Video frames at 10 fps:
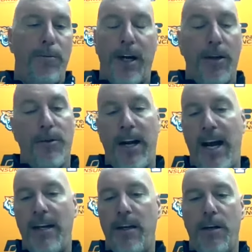But other than
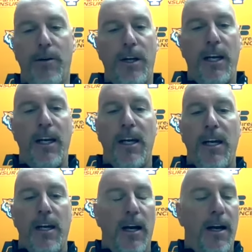that, you know, he,
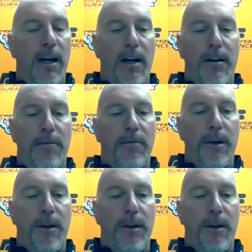uh,